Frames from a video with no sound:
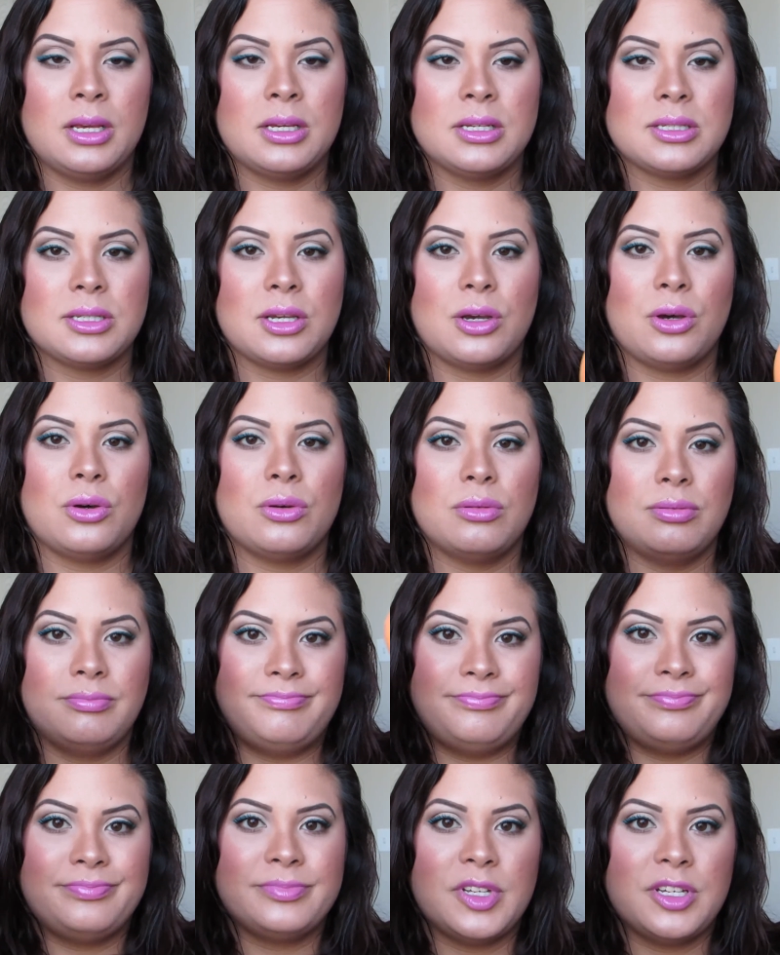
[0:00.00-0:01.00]
So
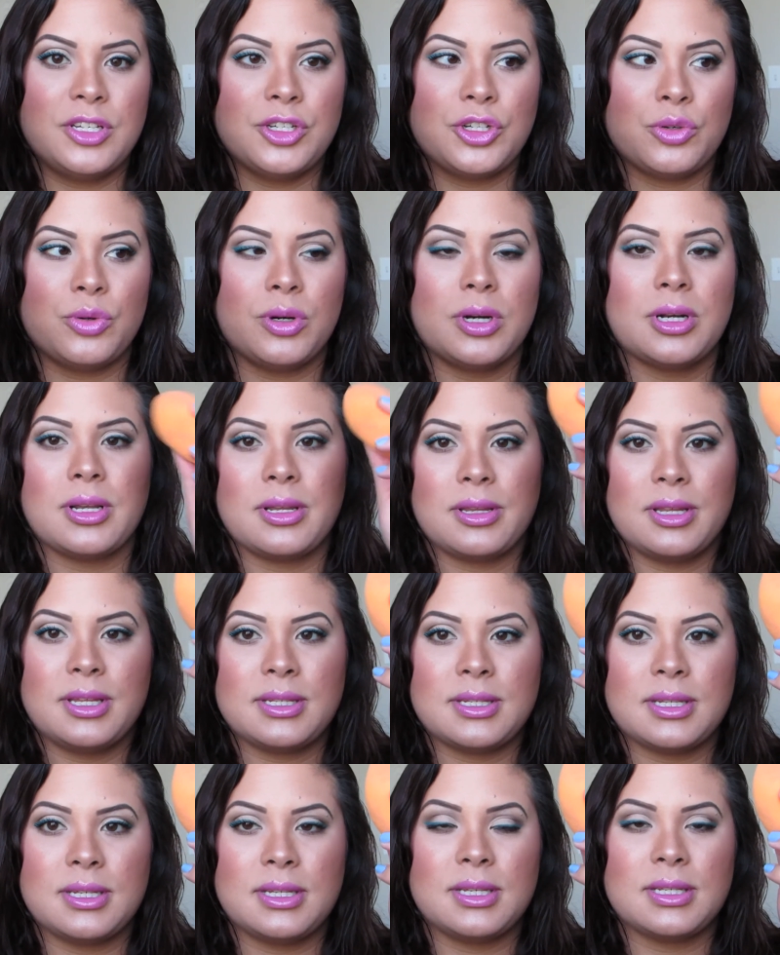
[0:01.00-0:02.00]
in short,
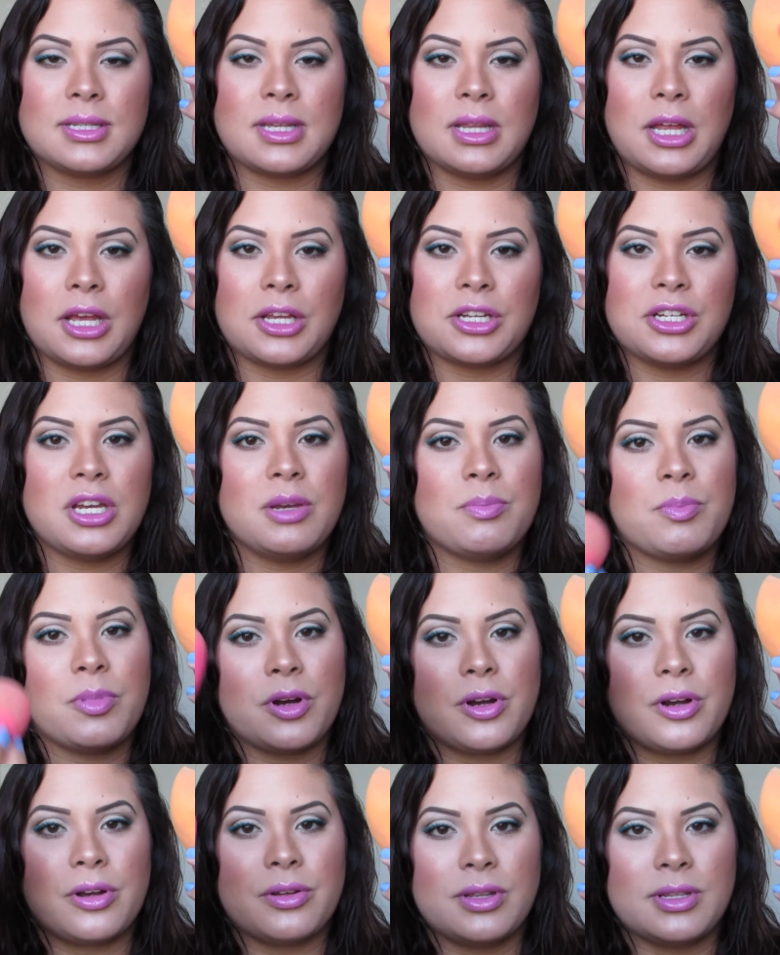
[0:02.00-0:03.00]
this is a lot cheaper.